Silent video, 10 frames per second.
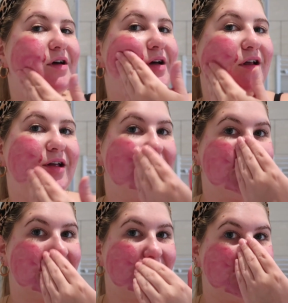and it
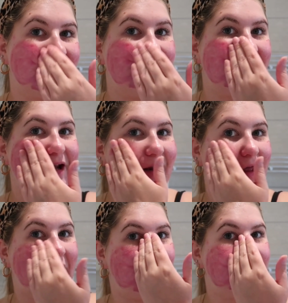is good. I mean, you're
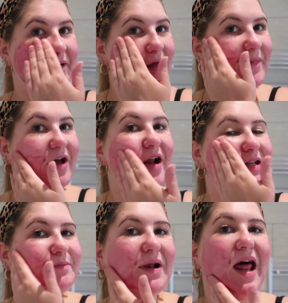like, oh my god,
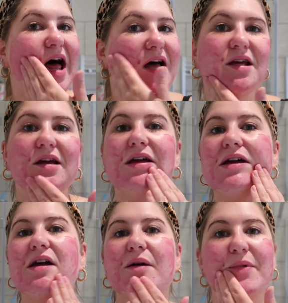it's blood,
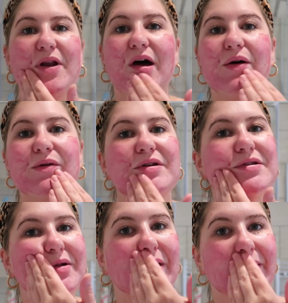but no,
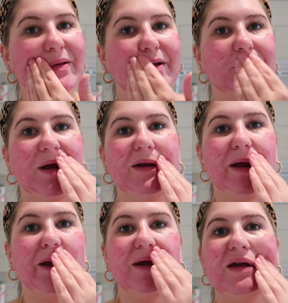it's not blood.
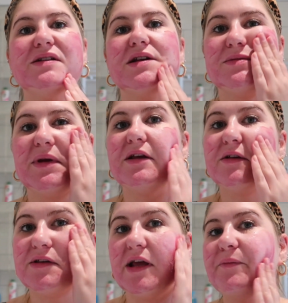It does make your
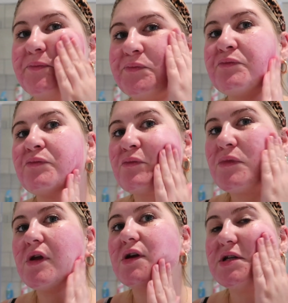skin
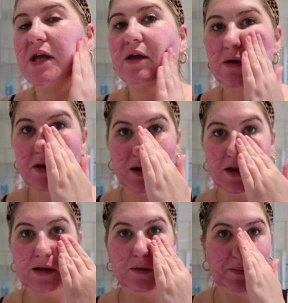tingle a
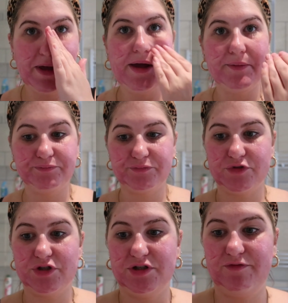little bit,
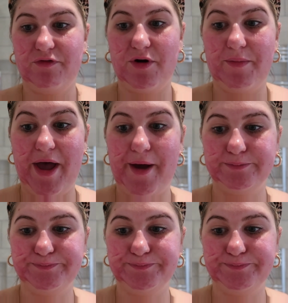just for a bit,